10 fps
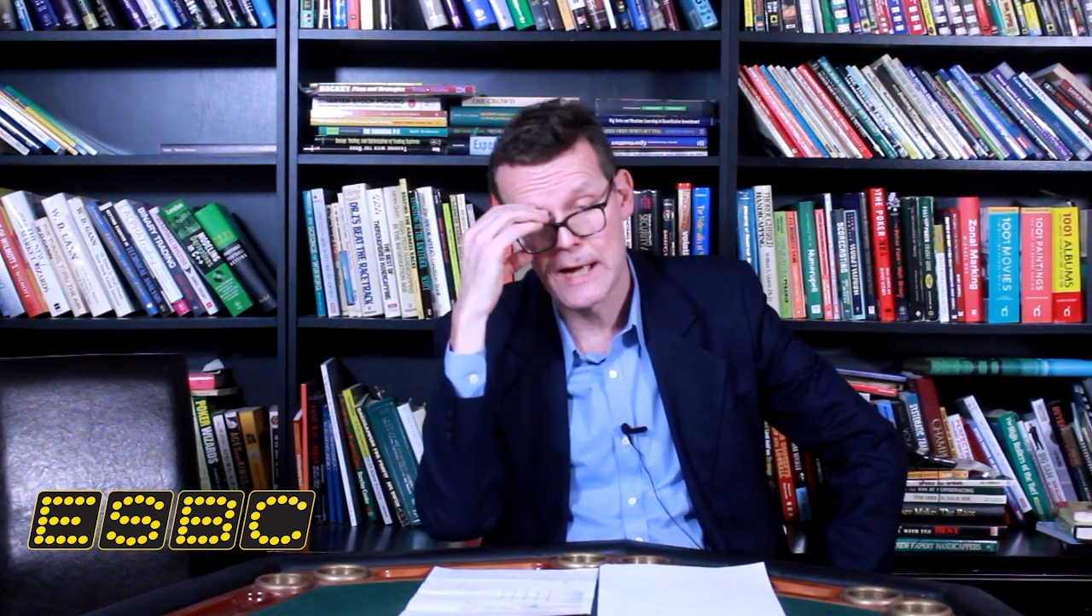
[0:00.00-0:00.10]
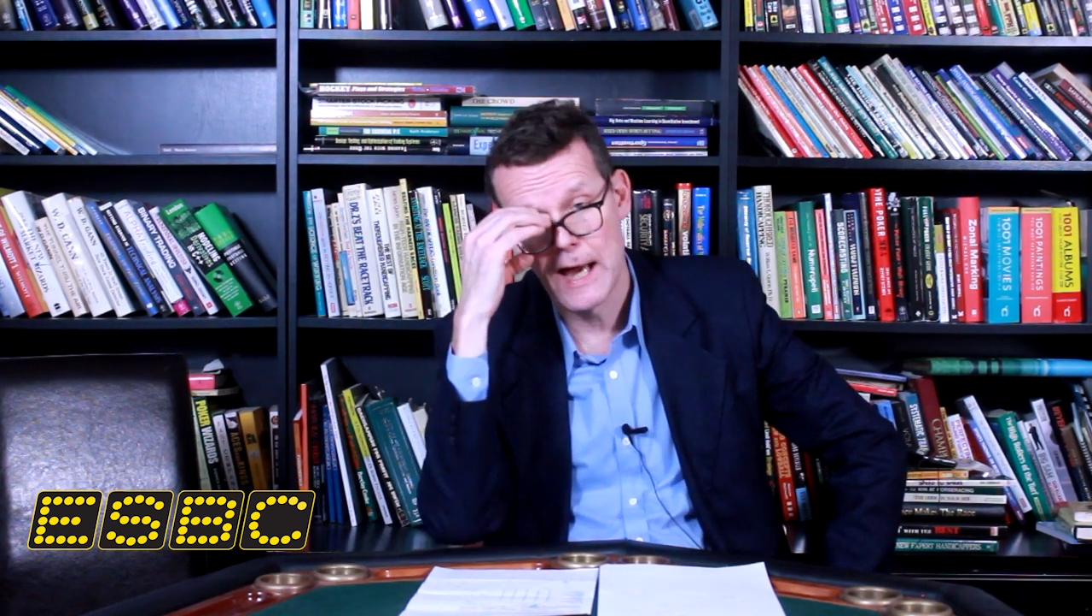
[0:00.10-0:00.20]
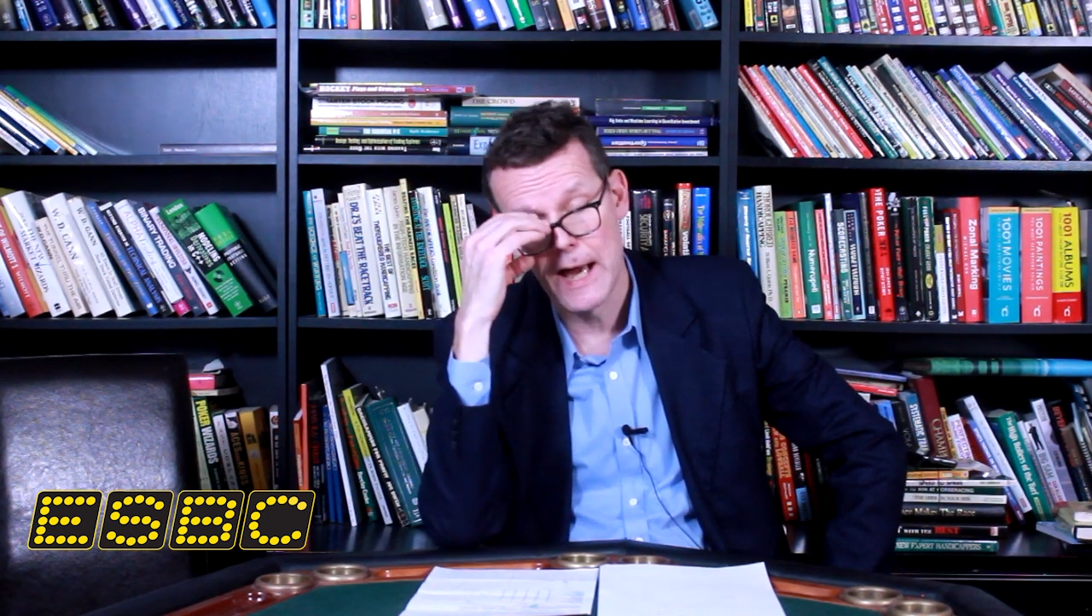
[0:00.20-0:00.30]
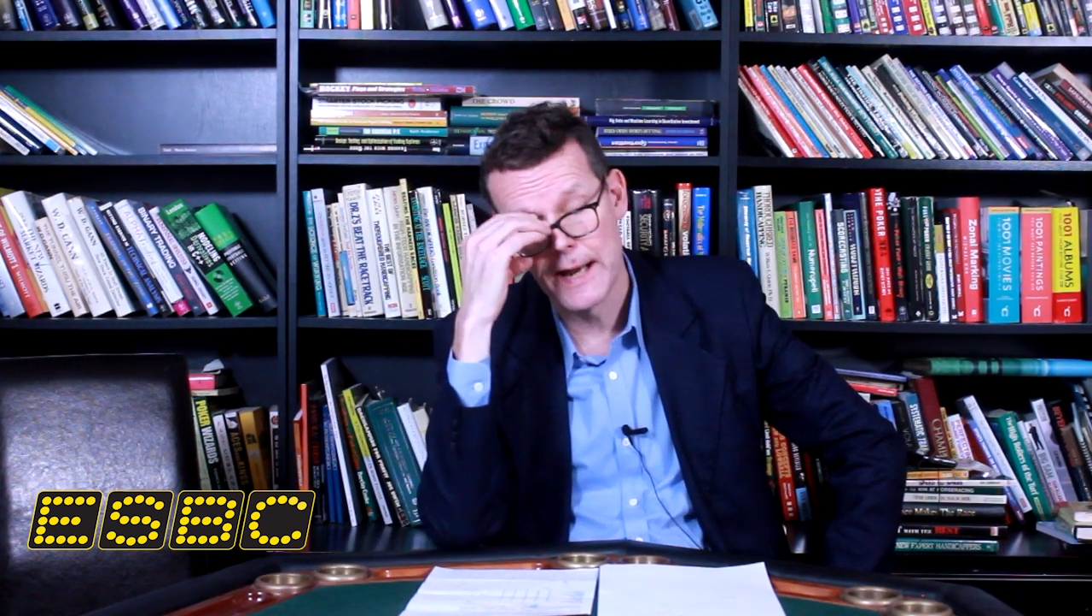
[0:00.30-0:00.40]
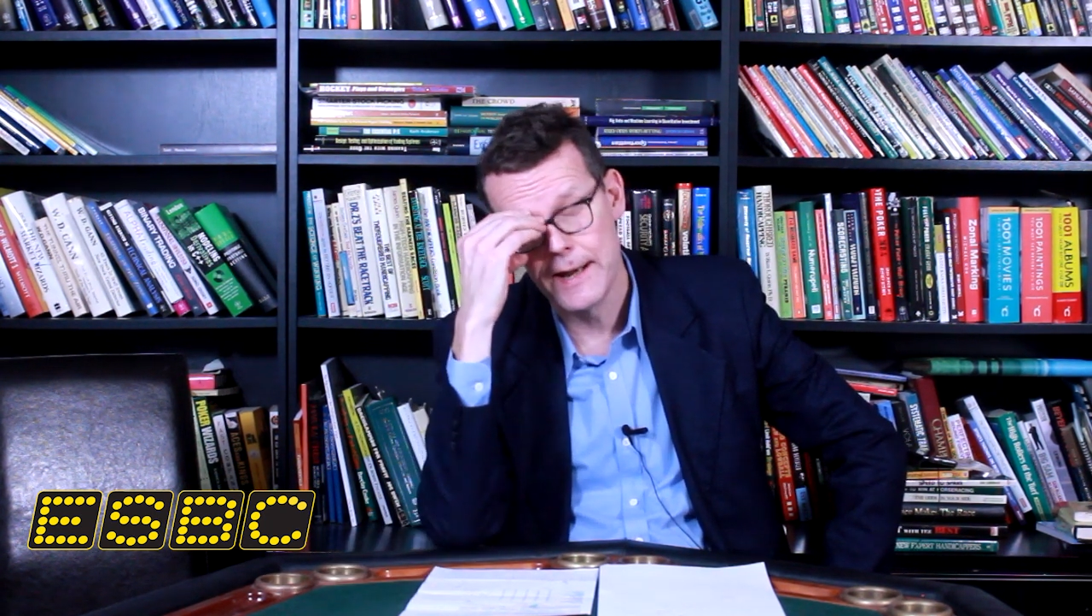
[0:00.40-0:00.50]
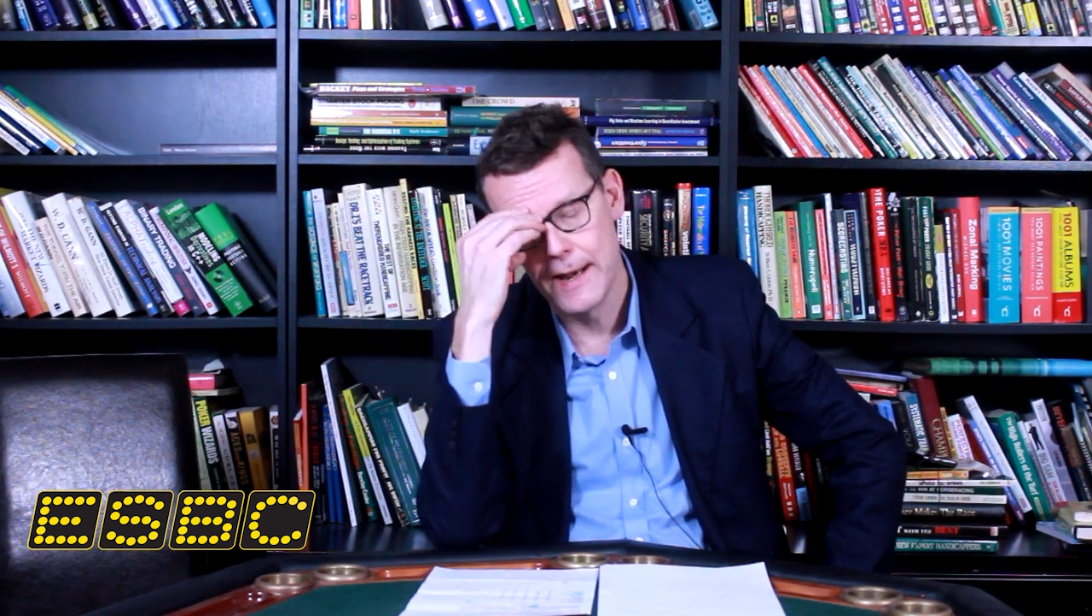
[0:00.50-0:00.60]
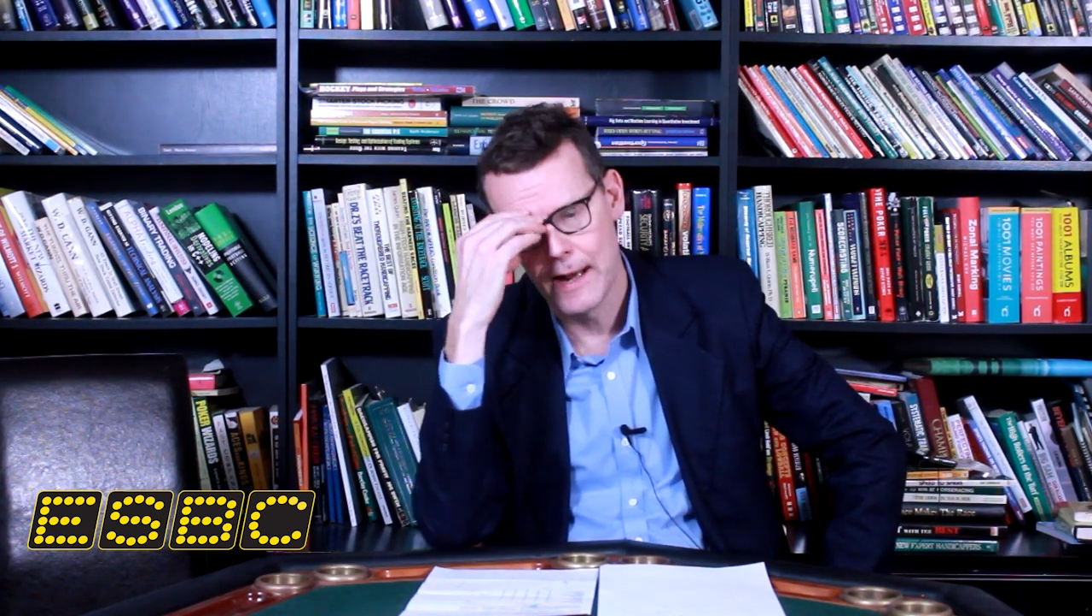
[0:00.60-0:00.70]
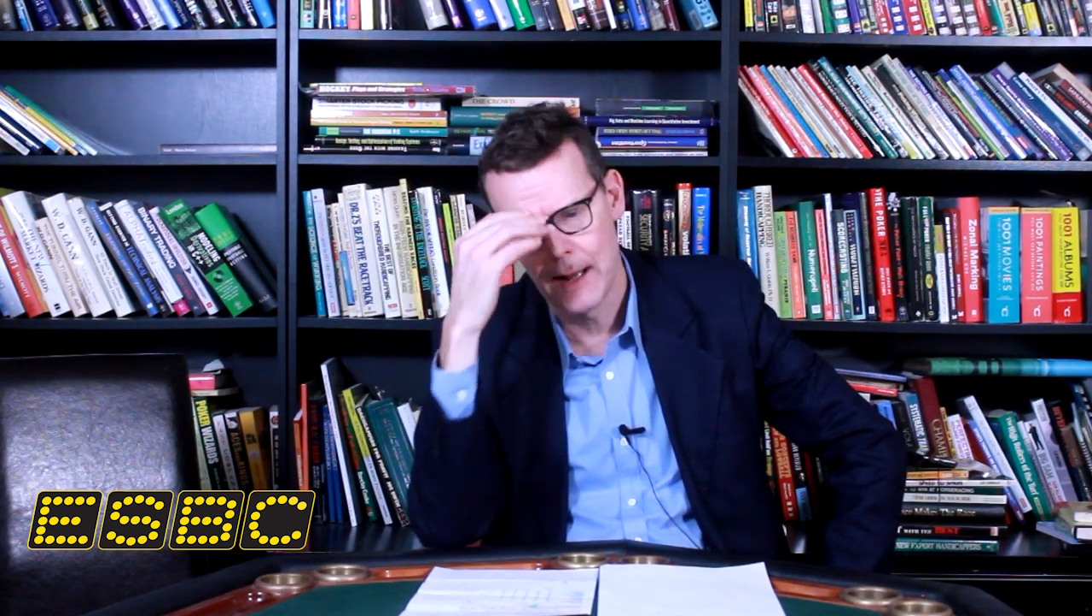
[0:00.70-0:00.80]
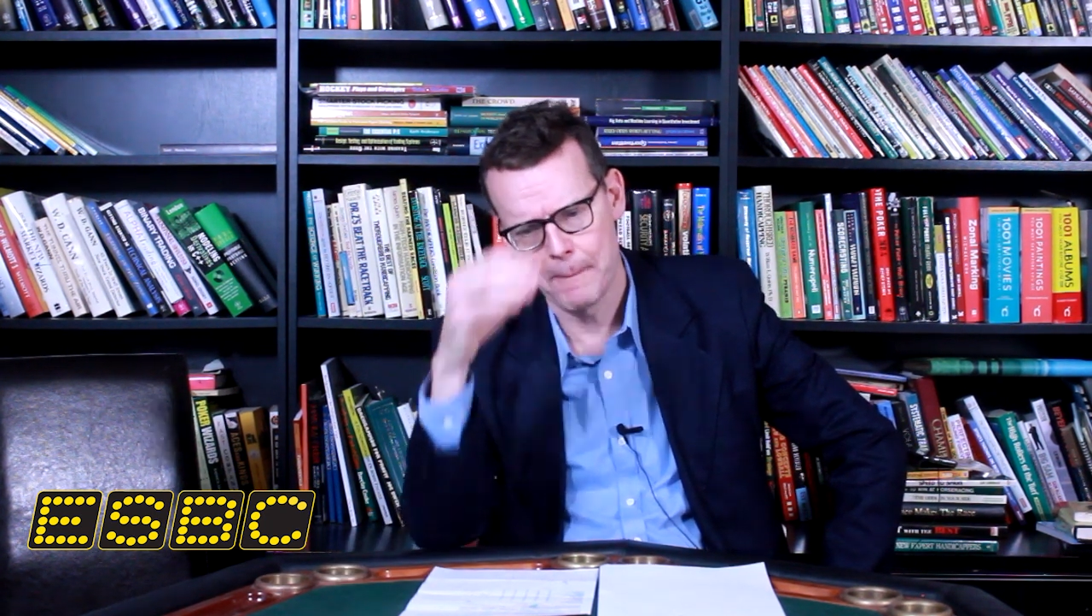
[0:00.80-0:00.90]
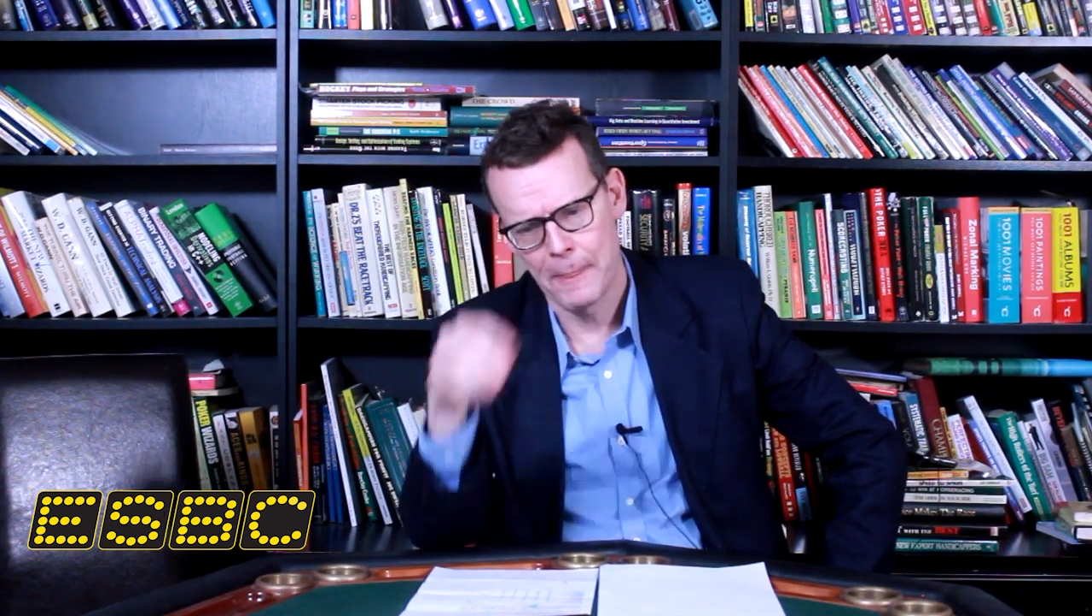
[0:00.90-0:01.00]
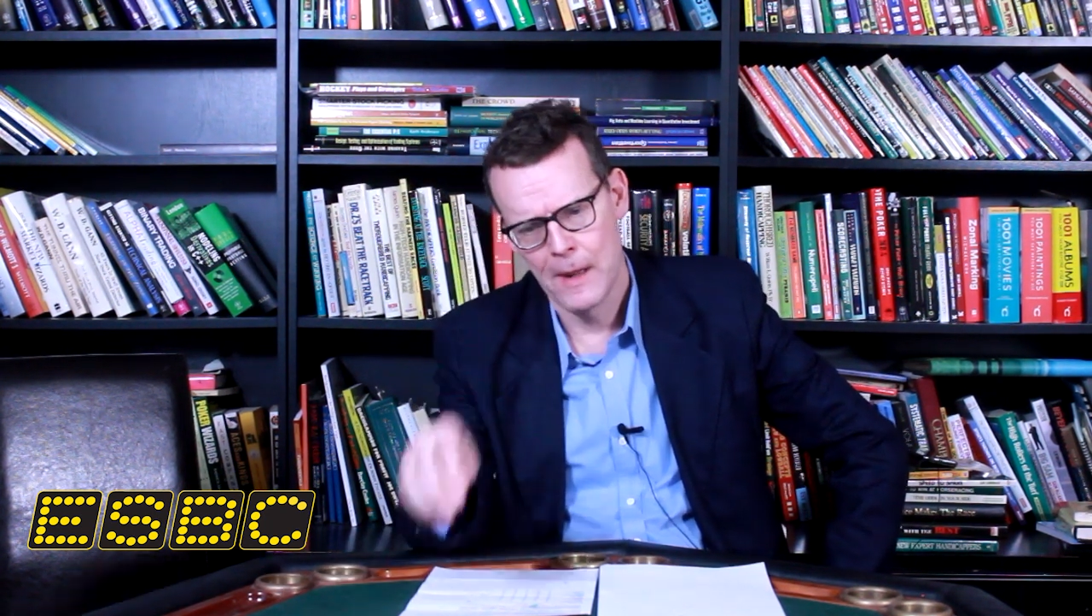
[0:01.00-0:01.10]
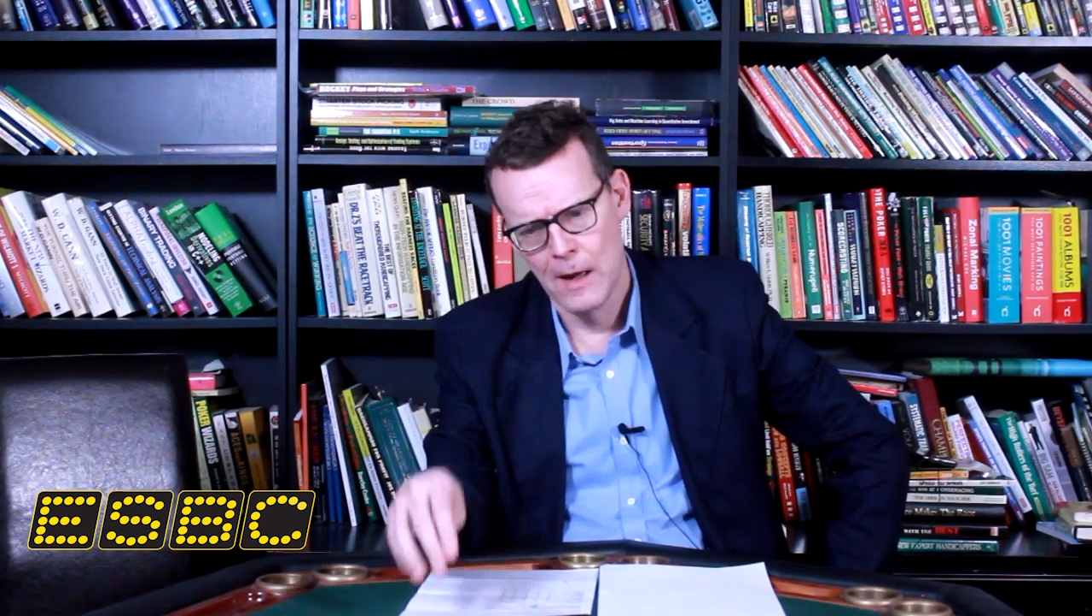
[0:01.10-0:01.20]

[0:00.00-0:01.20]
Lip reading: had